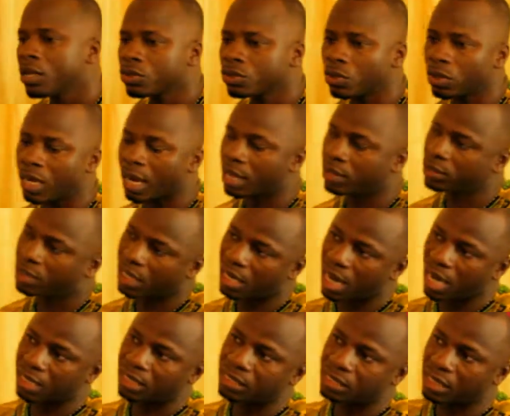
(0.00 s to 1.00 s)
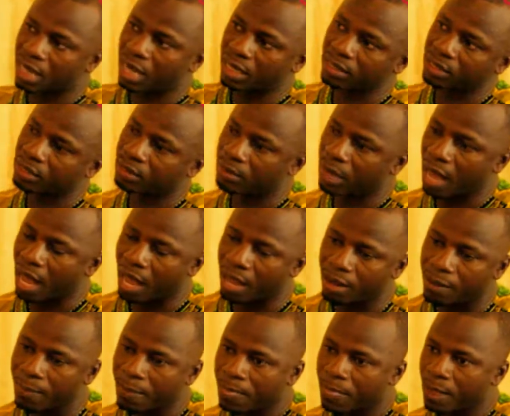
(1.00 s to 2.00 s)
So the journalists ask him,
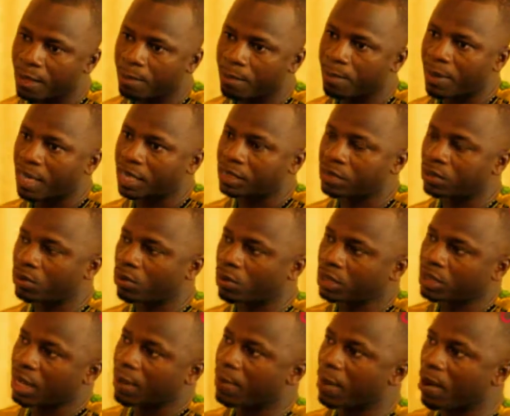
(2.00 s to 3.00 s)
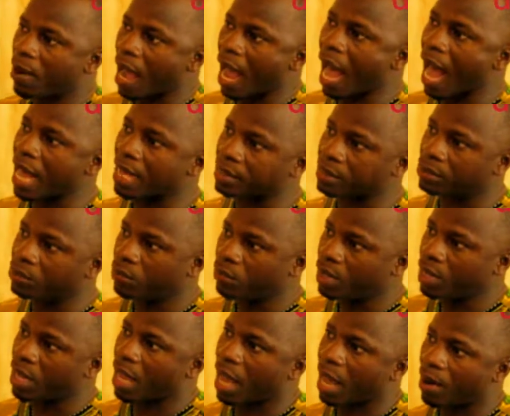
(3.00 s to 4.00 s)
but what about us?
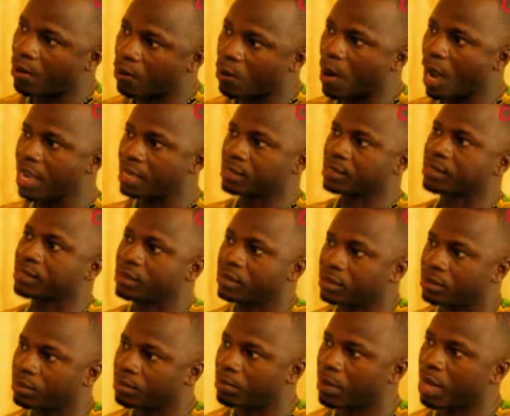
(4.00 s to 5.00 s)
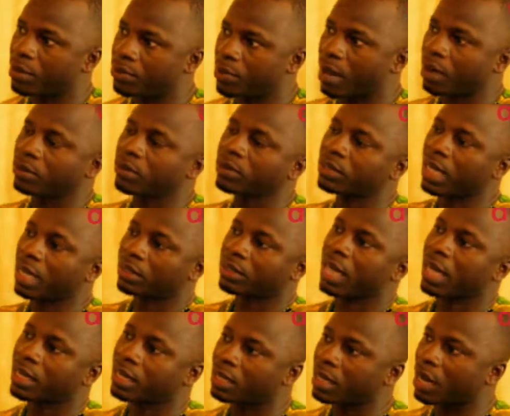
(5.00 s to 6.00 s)
We are whites, but you are not
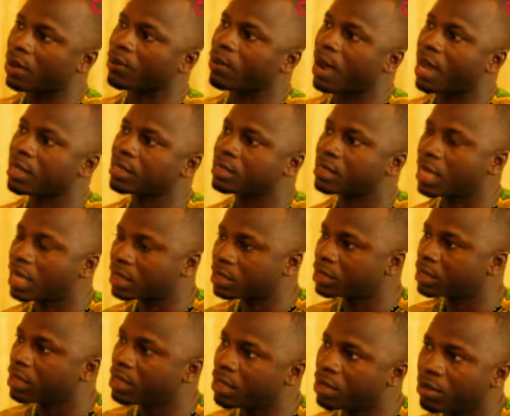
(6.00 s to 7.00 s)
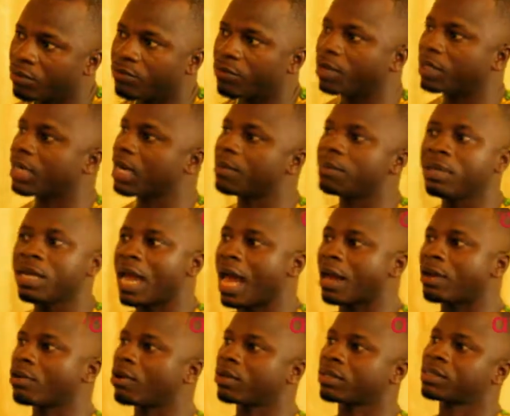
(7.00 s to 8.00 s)
attacking our white. He said for them, they
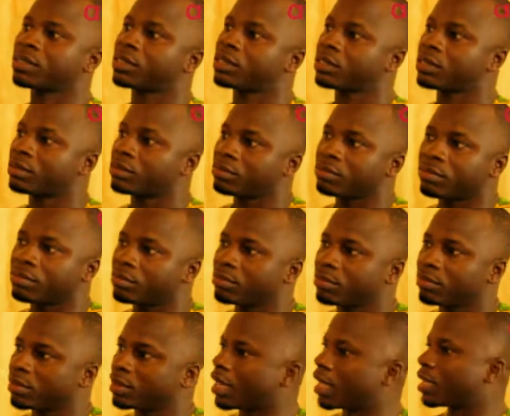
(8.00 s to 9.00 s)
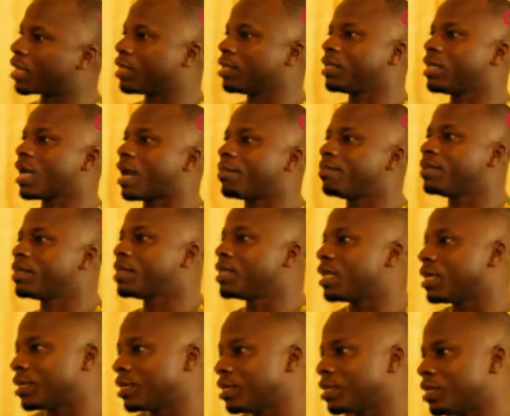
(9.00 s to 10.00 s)
are not taking their
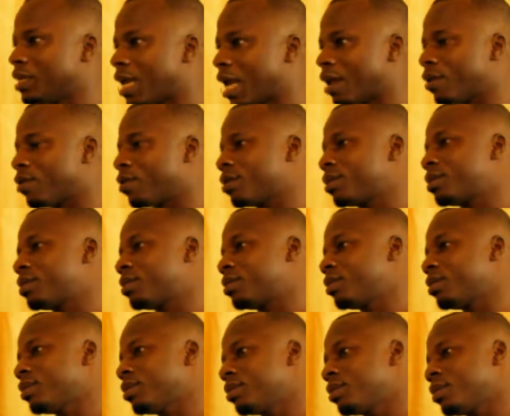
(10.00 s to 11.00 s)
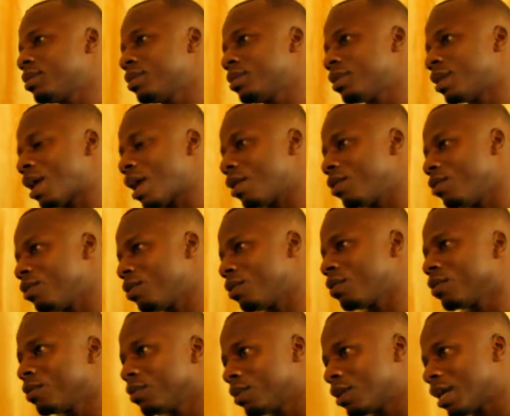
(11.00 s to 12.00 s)
businesses. They are not,
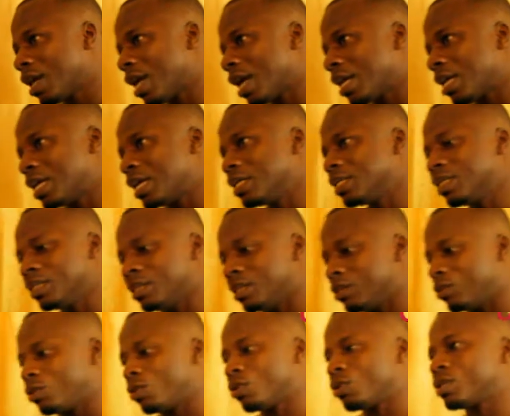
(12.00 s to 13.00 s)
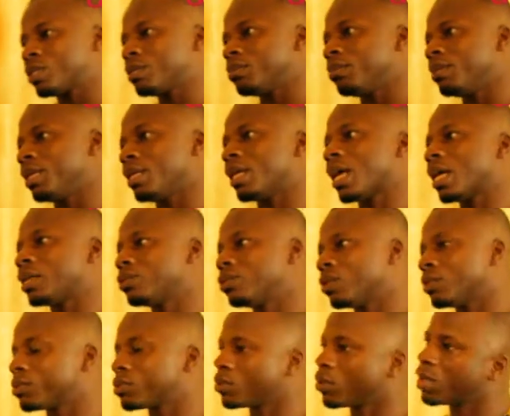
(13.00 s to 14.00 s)
engaging in those menial jobs.